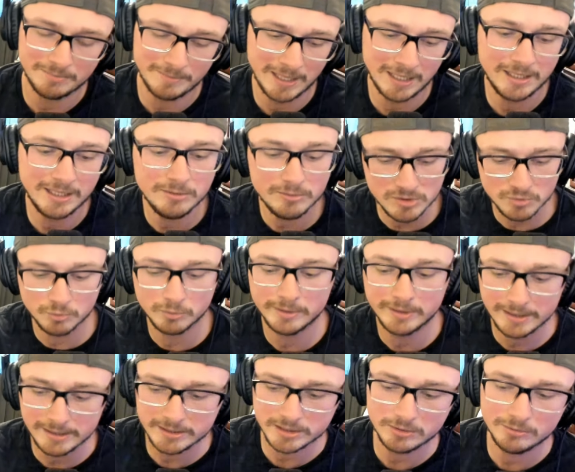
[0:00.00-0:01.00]
man. He was
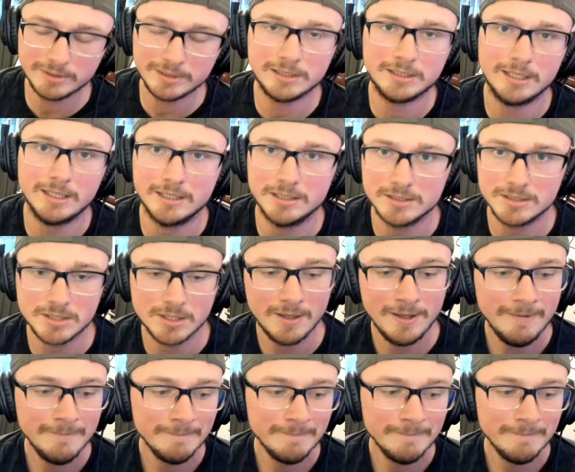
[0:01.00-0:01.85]
really doing things.